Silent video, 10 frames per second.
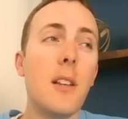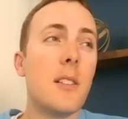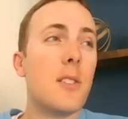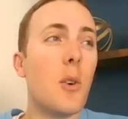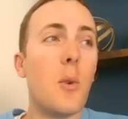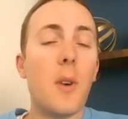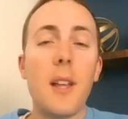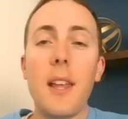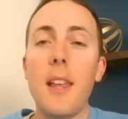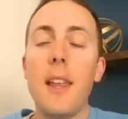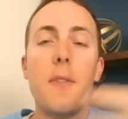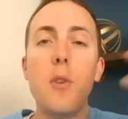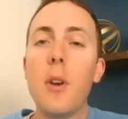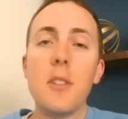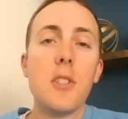So if
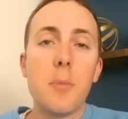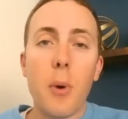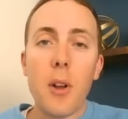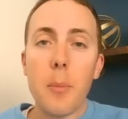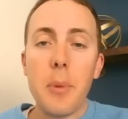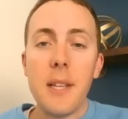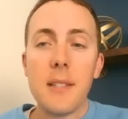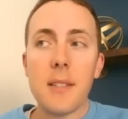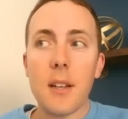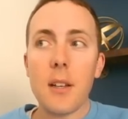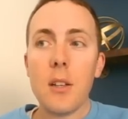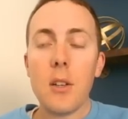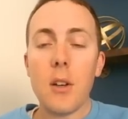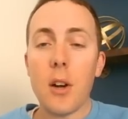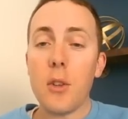you had just bought a Pista,
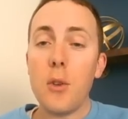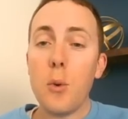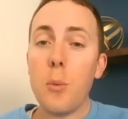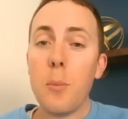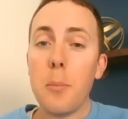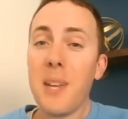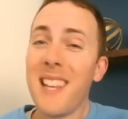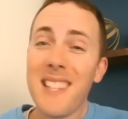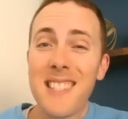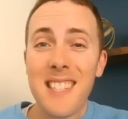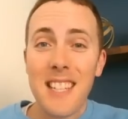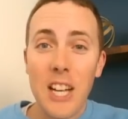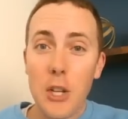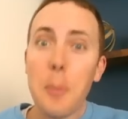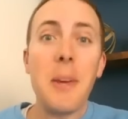are you
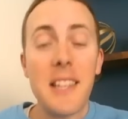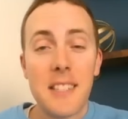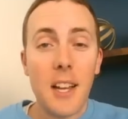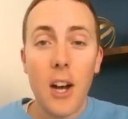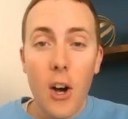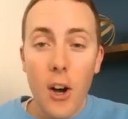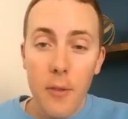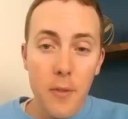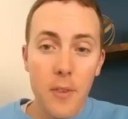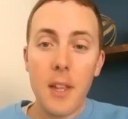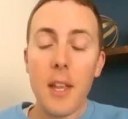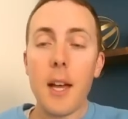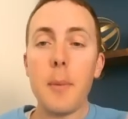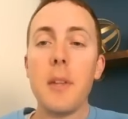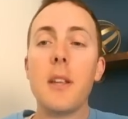Pista off?
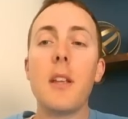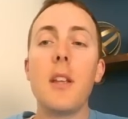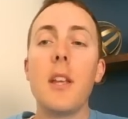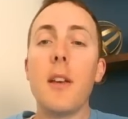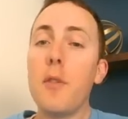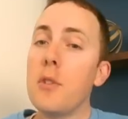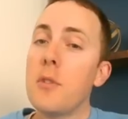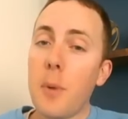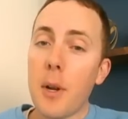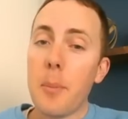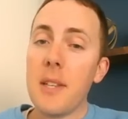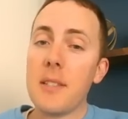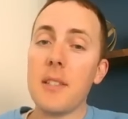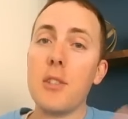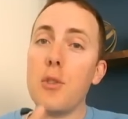I mean, if you just bought a
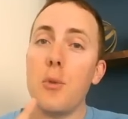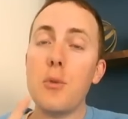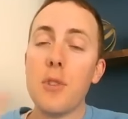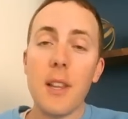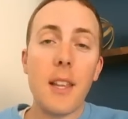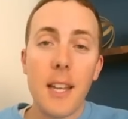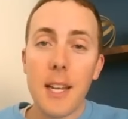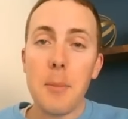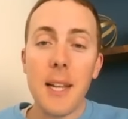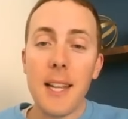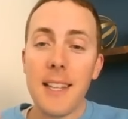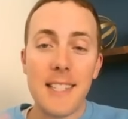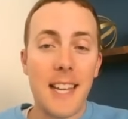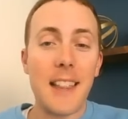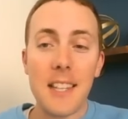Pista, do you trade that in immediately
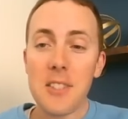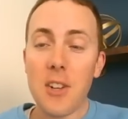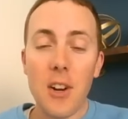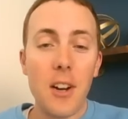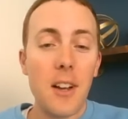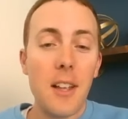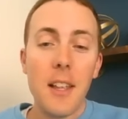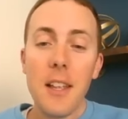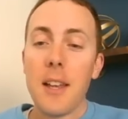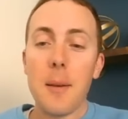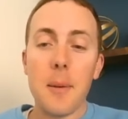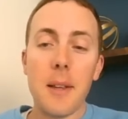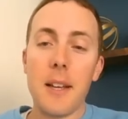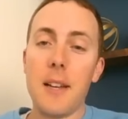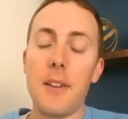to get this car? I
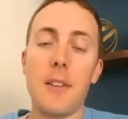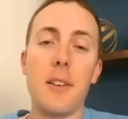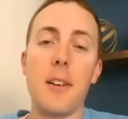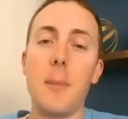mean, I don't know.